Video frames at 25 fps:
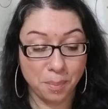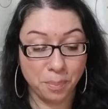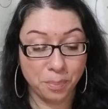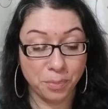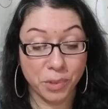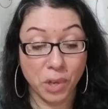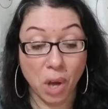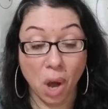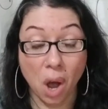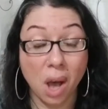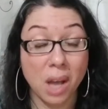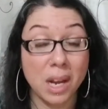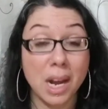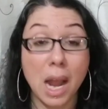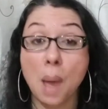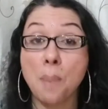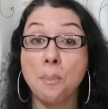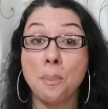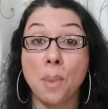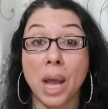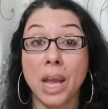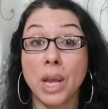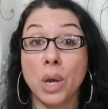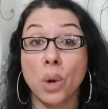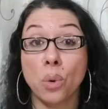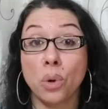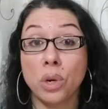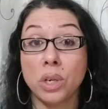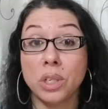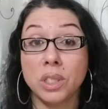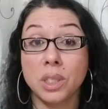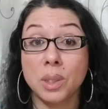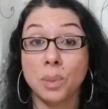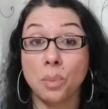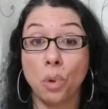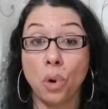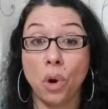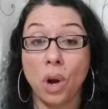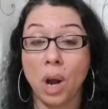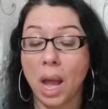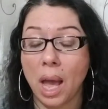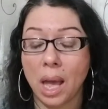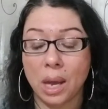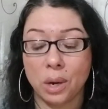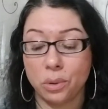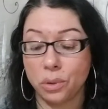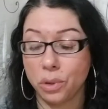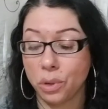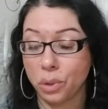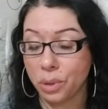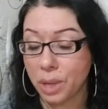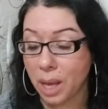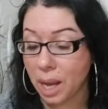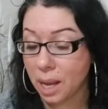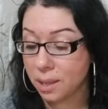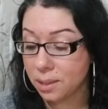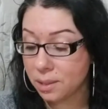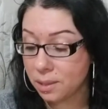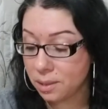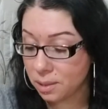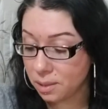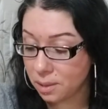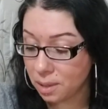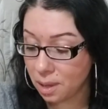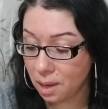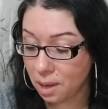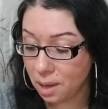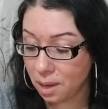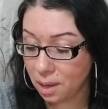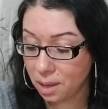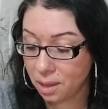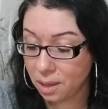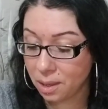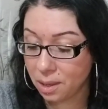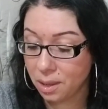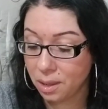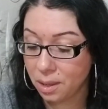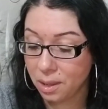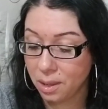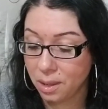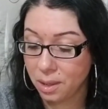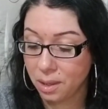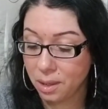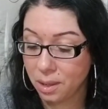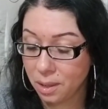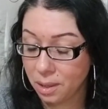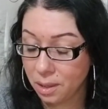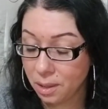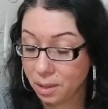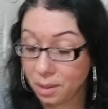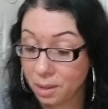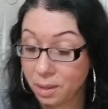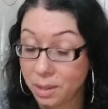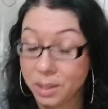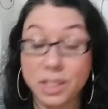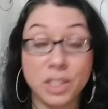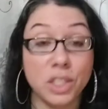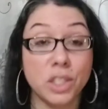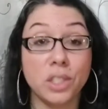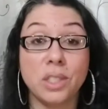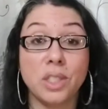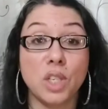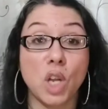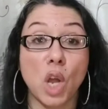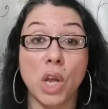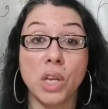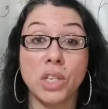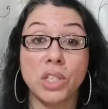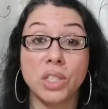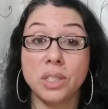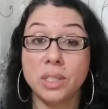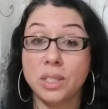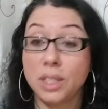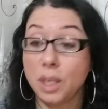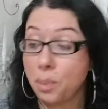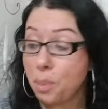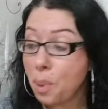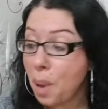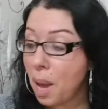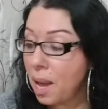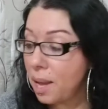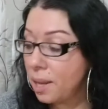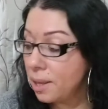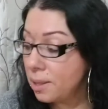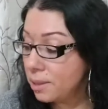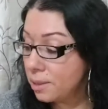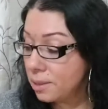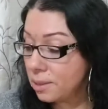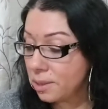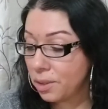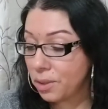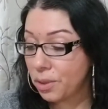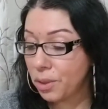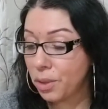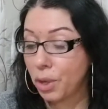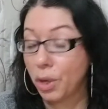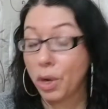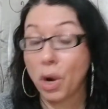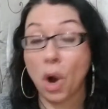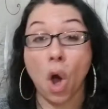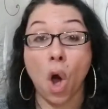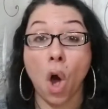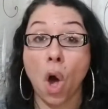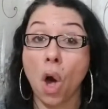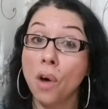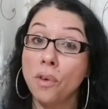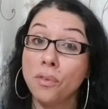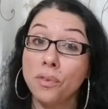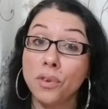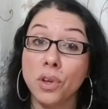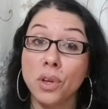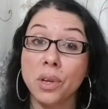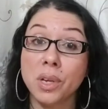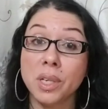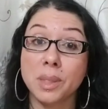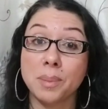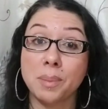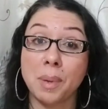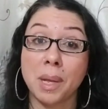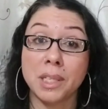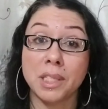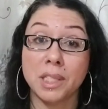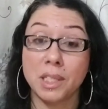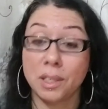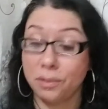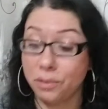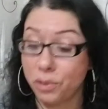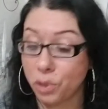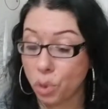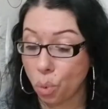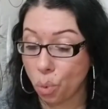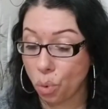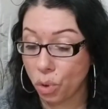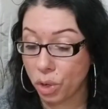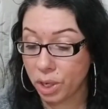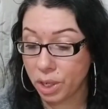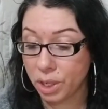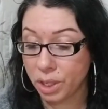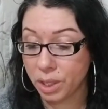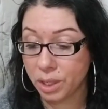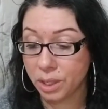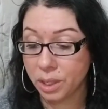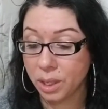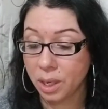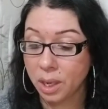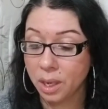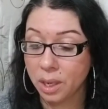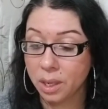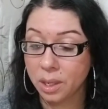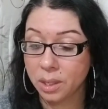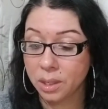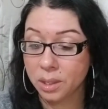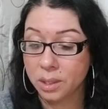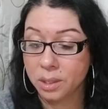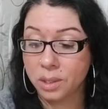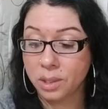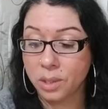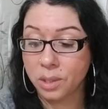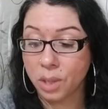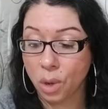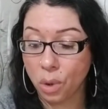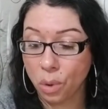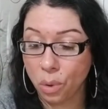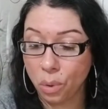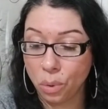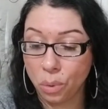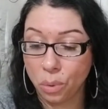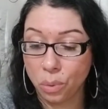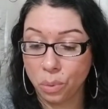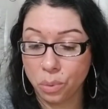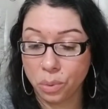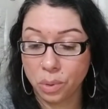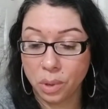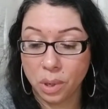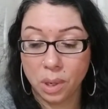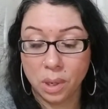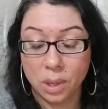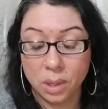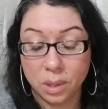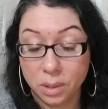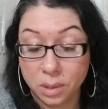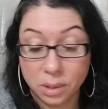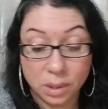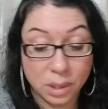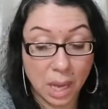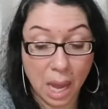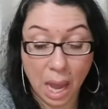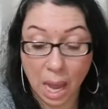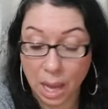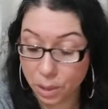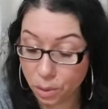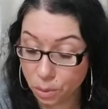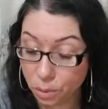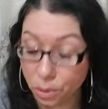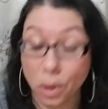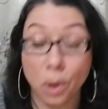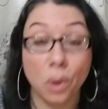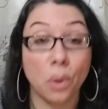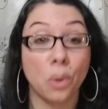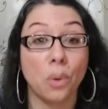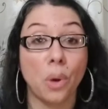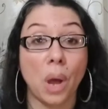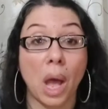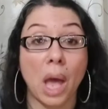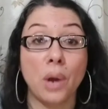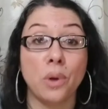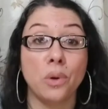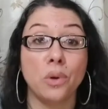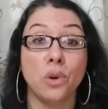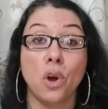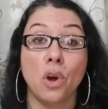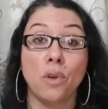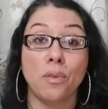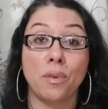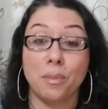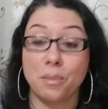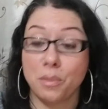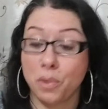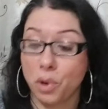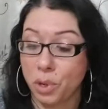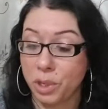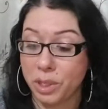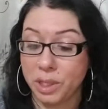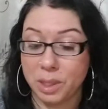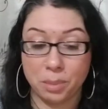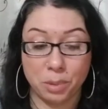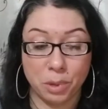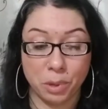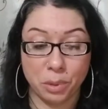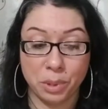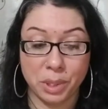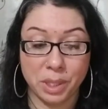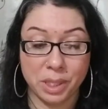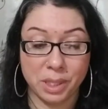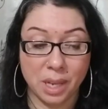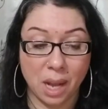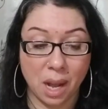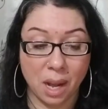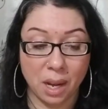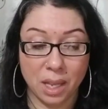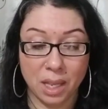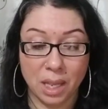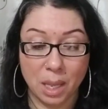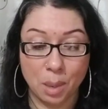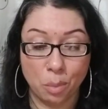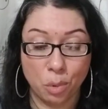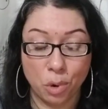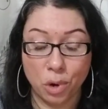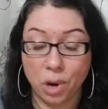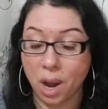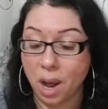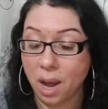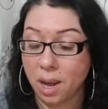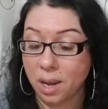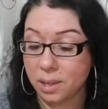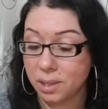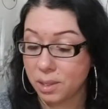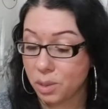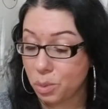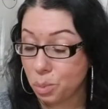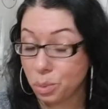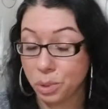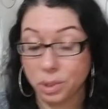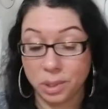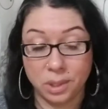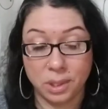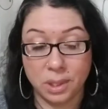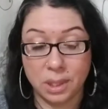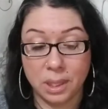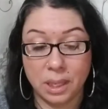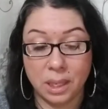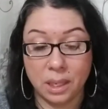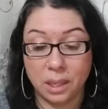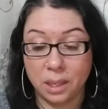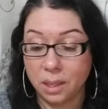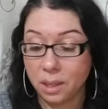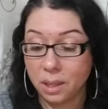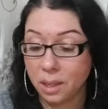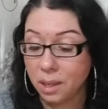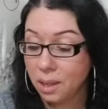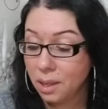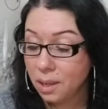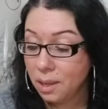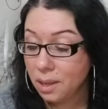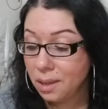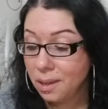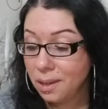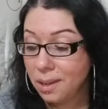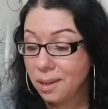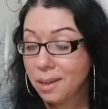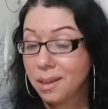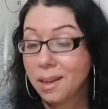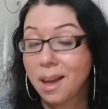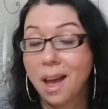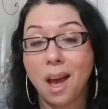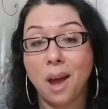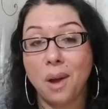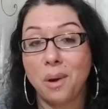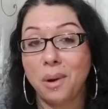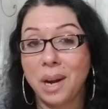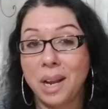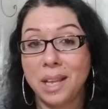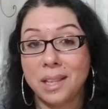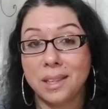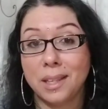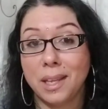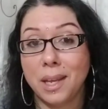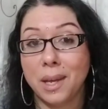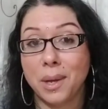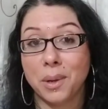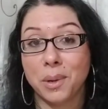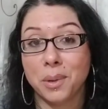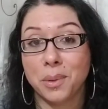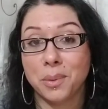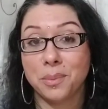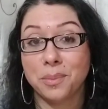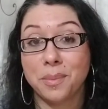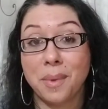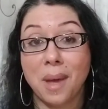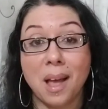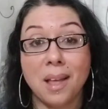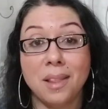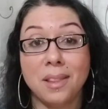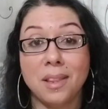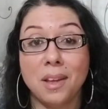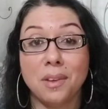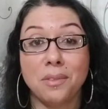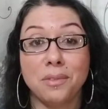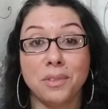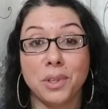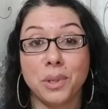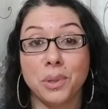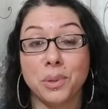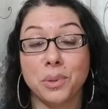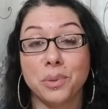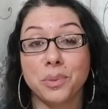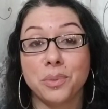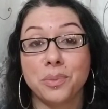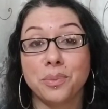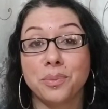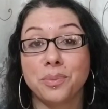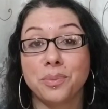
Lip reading: gone, I might order some more. I don't know yet. It just depends. They're awful expensive to order. So I don't know. I don't know if I'm going to be restocking them or not. We'll see. All right, Leo. I love you.